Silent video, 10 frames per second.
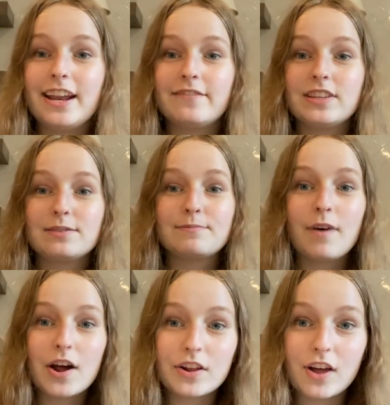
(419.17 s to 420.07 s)
And if it's a
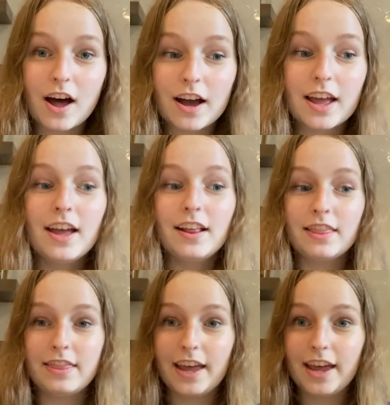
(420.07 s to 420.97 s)
monologue,
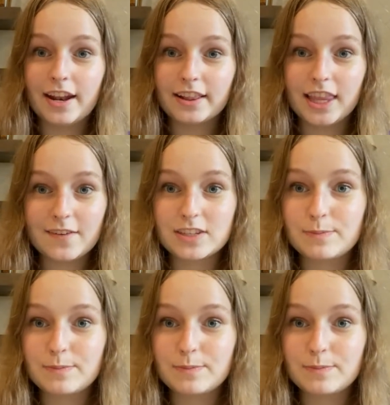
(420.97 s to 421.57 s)
then leave a